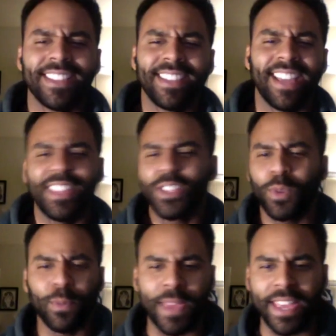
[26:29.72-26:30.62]
he had these
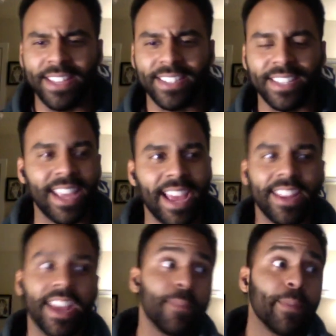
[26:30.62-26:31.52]
wood pins, and he
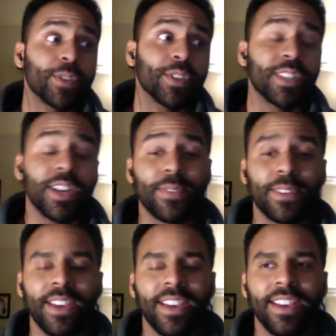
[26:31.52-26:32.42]
had a bunch of stuff,
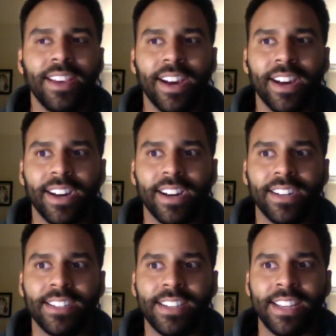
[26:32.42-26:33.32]
and
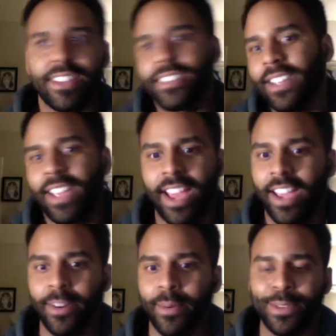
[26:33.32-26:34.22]
he's just like, yeah, you
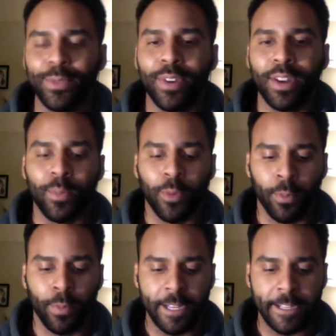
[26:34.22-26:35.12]
know, I'm not doing it anymore.
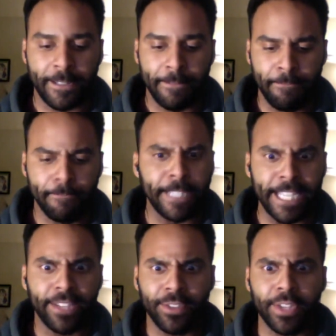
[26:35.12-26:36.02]
But
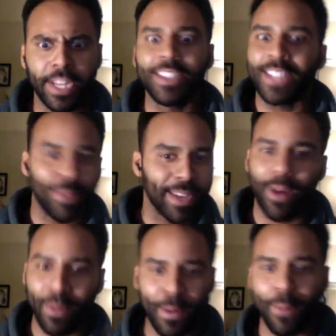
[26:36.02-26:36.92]
yeah, it's same thing.
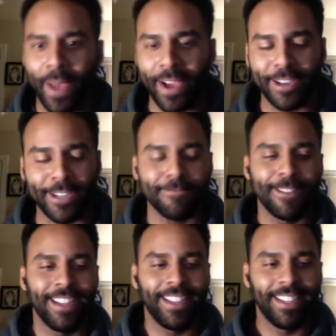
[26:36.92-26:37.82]
Got me pumped back up.
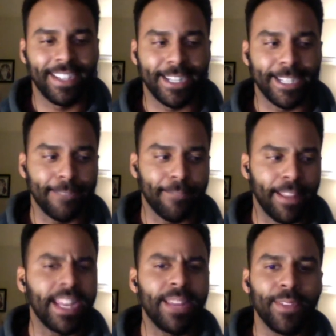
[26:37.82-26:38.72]
And then even the